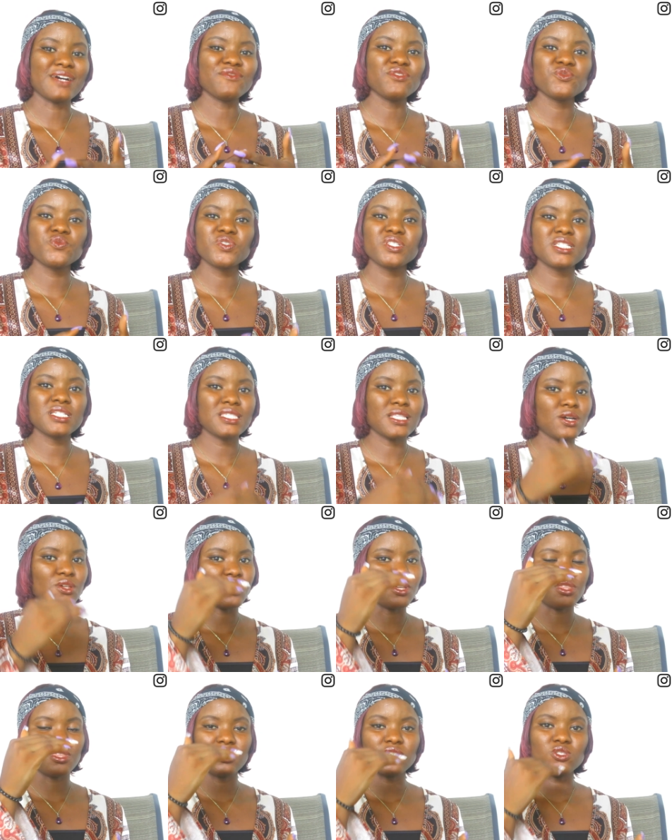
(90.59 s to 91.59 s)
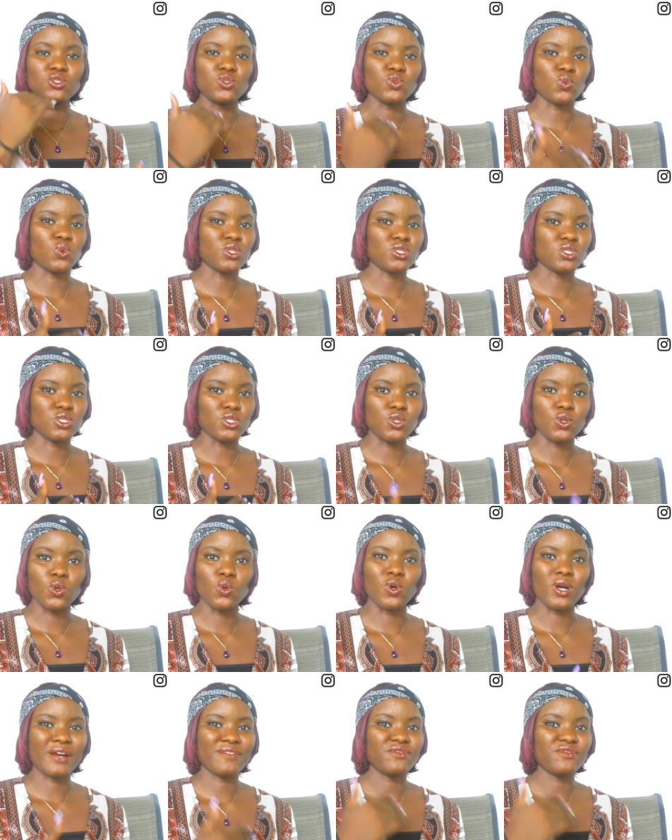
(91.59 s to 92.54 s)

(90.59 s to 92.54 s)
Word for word: Have you written down the things you want to know?